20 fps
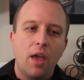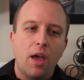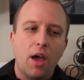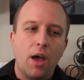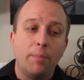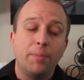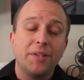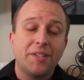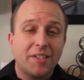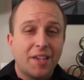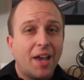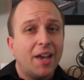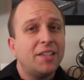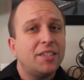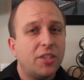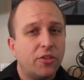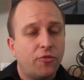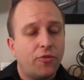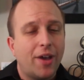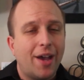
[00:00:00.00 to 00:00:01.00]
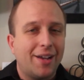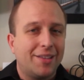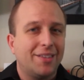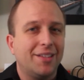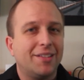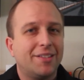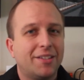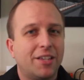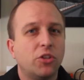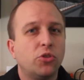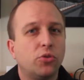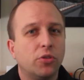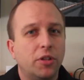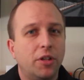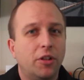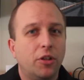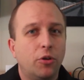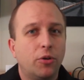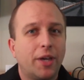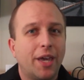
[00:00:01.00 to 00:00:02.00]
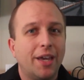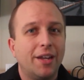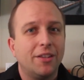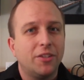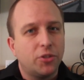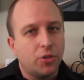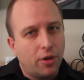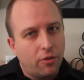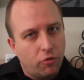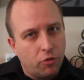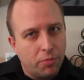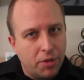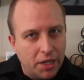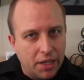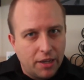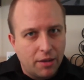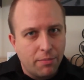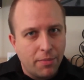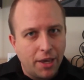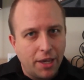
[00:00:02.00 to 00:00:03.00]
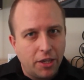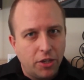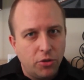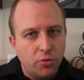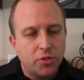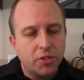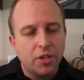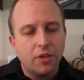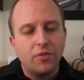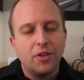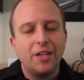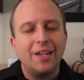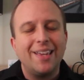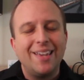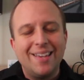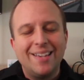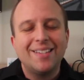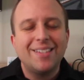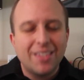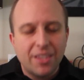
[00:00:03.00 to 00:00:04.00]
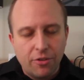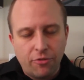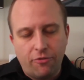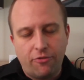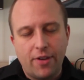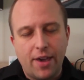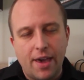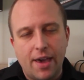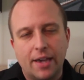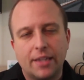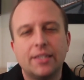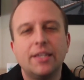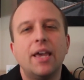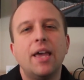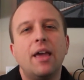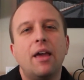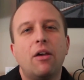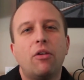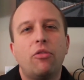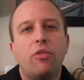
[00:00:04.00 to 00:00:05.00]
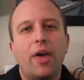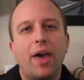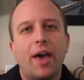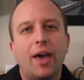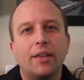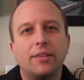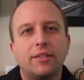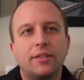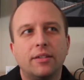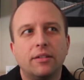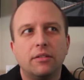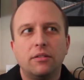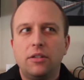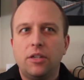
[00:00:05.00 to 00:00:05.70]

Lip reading: besides the fact that it's centrally located so everybody can make use of it, is the fact that,